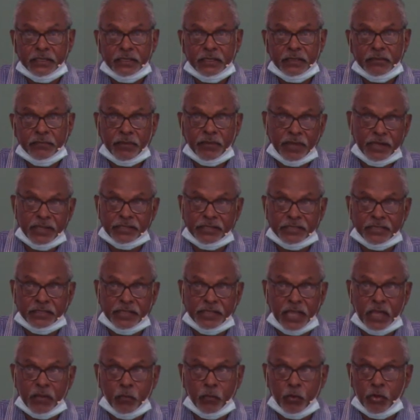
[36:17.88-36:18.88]
but He said,
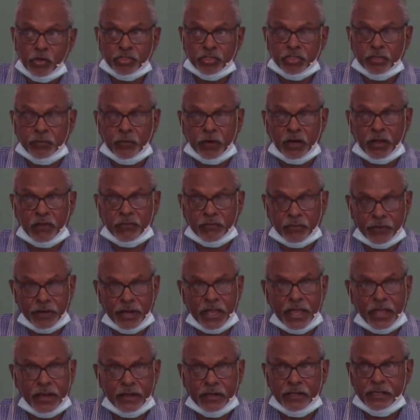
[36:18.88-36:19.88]
don't worship what I've
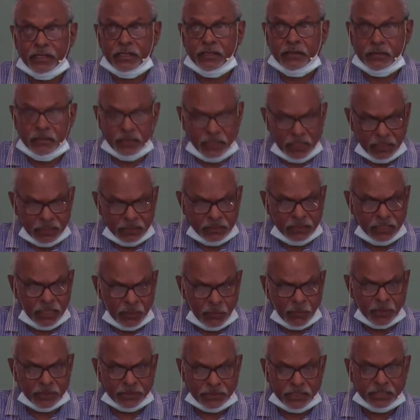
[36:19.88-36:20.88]
created. He
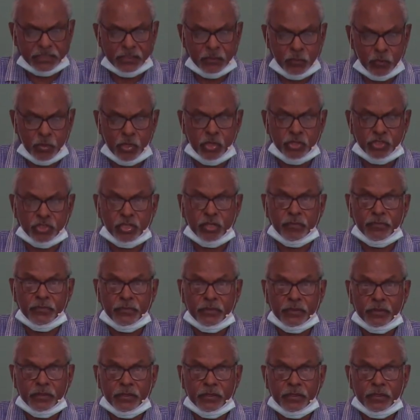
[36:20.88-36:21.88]
wants us to worship
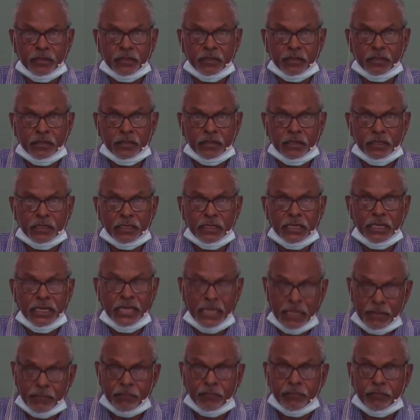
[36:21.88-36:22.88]

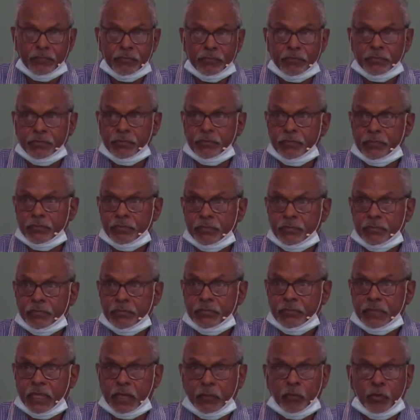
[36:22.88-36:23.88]
Him
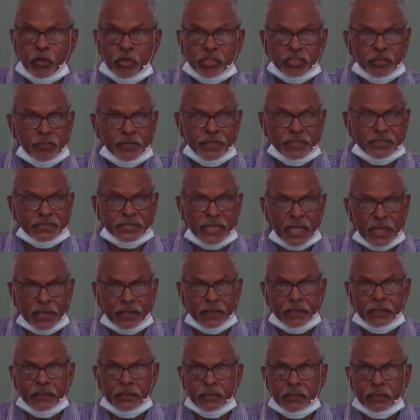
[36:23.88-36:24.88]
and worship His Son.
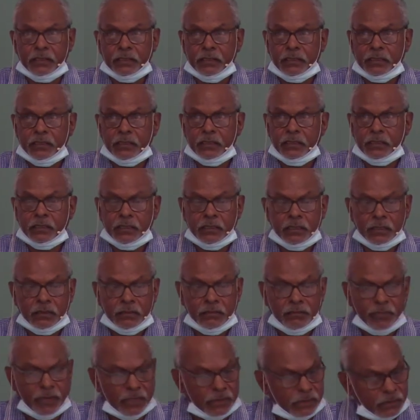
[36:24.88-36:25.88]

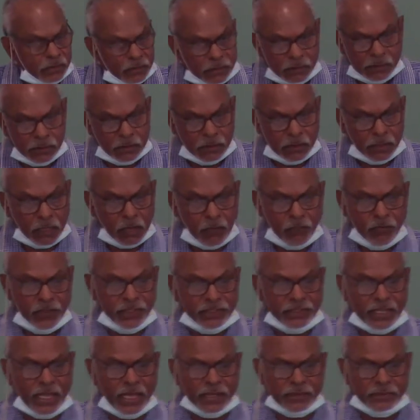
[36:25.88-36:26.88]
But if we
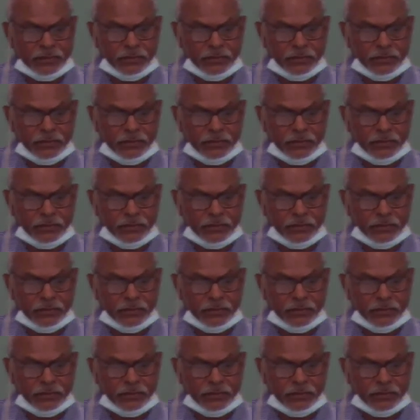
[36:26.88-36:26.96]
start